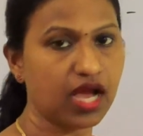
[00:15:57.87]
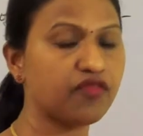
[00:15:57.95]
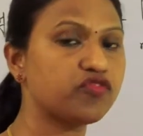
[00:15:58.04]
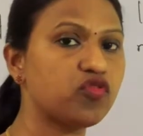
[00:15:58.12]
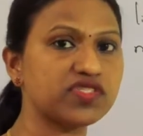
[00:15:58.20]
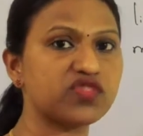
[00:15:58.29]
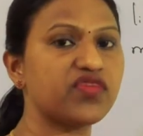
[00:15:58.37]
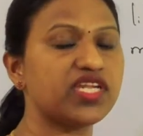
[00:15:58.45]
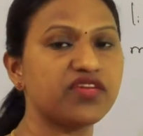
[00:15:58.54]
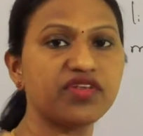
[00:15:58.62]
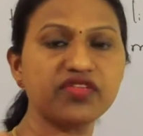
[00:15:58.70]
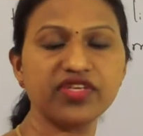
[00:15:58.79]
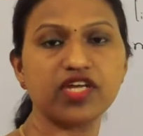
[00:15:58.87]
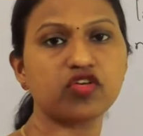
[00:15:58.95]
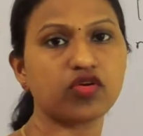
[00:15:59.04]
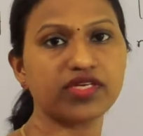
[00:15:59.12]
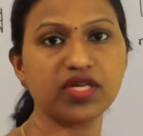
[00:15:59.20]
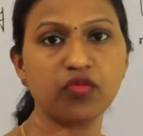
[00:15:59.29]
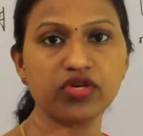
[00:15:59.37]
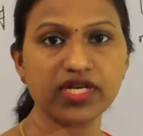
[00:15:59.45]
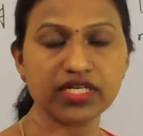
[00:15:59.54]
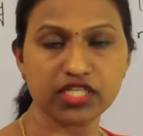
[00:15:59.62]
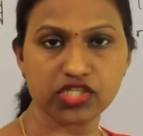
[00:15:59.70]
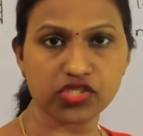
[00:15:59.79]
Of course, whenever we are talking about
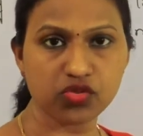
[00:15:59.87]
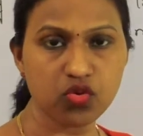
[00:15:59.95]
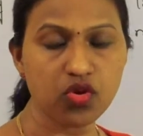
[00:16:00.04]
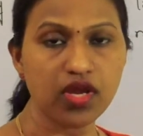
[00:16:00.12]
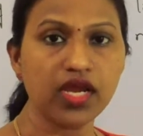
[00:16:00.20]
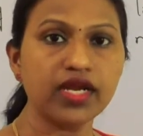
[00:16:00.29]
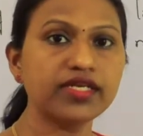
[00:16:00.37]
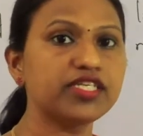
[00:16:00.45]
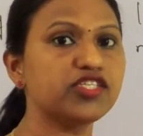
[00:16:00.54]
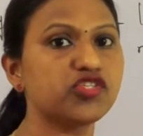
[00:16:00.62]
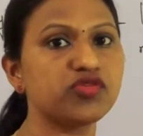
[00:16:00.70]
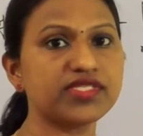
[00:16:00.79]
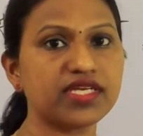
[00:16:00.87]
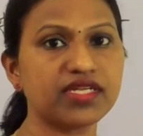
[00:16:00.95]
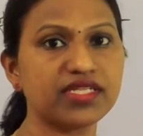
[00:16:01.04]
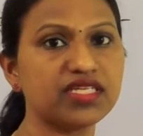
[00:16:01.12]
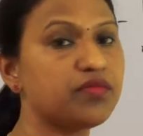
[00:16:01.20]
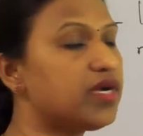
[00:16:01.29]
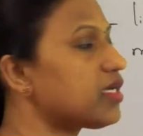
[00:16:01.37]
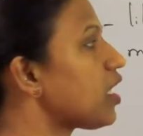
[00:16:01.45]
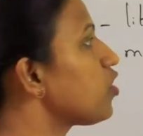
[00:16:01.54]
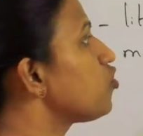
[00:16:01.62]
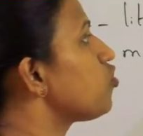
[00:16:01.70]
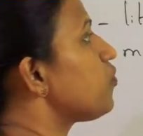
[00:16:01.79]
a tissue, tissues are nothing but
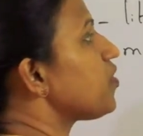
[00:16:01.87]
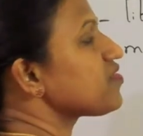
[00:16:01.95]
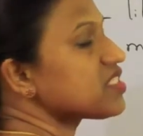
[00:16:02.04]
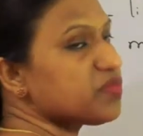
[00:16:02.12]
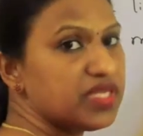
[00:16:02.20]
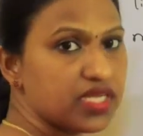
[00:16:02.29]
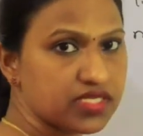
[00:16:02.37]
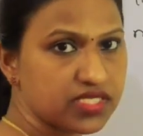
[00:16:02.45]
a group of similar